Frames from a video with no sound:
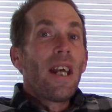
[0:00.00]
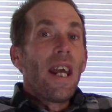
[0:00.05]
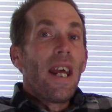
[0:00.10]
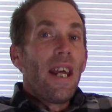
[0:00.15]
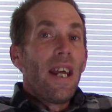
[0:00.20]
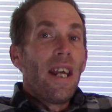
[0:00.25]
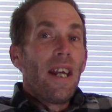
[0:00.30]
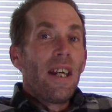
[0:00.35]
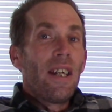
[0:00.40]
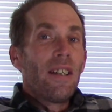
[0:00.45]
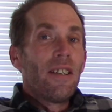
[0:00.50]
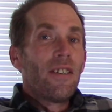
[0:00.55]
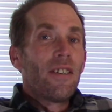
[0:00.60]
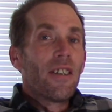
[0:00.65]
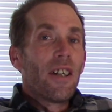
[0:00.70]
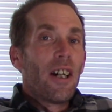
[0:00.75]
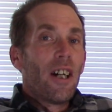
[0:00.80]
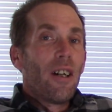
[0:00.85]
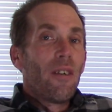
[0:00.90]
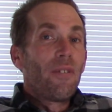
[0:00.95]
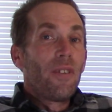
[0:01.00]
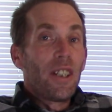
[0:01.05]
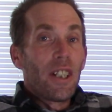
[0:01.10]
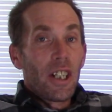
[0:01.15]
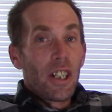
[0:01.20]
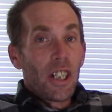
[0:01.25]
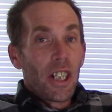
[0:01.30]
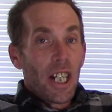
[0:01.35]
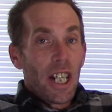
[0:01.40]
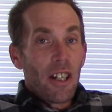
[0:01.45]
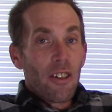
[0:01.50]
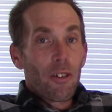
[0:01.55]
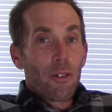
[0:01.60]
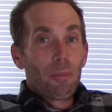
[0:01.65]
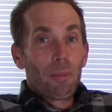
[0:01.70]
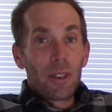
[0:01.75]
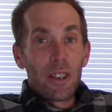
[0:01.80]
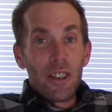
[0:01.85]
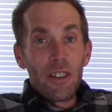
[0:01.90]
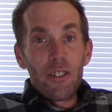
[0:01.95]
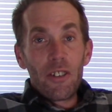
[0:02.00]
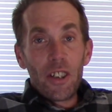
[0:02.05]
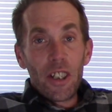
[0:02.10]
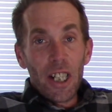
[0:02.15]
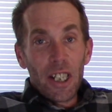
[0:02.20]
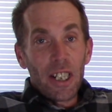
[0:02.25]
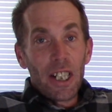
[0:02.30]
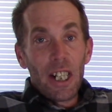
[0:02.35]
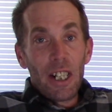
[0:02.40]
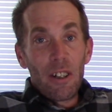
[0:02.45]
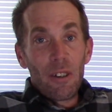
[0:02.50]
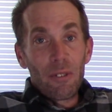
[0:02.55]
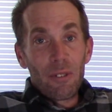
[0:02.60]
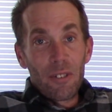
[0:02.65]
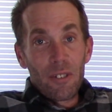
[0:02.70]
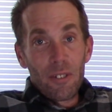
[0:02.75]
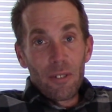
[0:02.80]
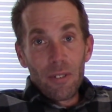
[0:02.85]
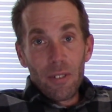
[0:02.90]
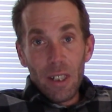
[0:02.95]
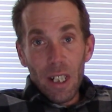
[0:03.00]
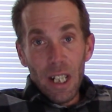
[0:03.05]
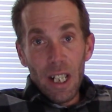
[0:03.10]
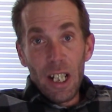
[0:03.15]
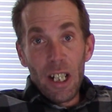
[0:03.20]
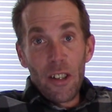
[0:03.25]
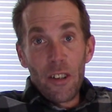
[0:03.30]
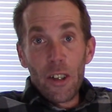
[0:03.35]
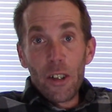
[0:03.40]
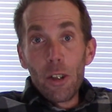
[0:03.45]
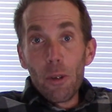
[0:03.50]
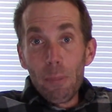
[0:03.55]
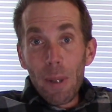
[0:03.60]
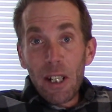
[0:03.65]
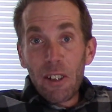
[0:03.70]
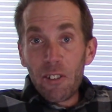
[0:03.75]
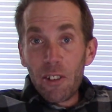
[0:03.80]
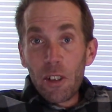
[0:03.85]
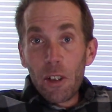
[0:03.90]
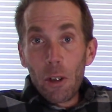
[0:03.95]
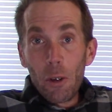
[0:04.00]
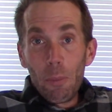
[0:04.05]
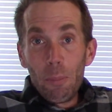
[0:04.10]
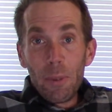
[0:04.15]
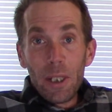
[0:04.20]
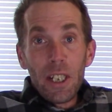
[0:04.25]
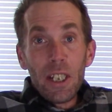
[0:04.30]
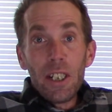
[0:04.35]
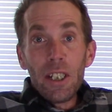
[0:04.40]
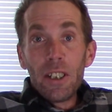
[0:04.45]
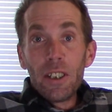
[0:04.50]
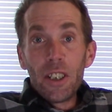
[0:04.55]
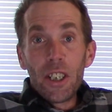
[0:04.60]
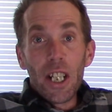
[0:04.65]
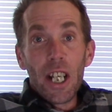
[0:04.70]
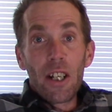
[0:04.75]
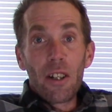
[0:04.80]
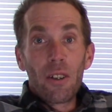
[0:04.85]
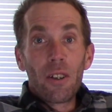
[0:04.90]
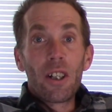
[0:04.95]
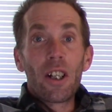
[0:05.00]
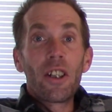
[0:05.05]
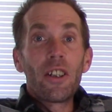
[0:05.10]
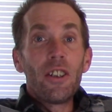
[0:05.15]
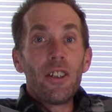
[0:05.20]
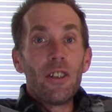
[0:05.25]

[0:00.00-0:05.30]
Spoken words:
and if you get a chance, please check out the New Mexico Me channel on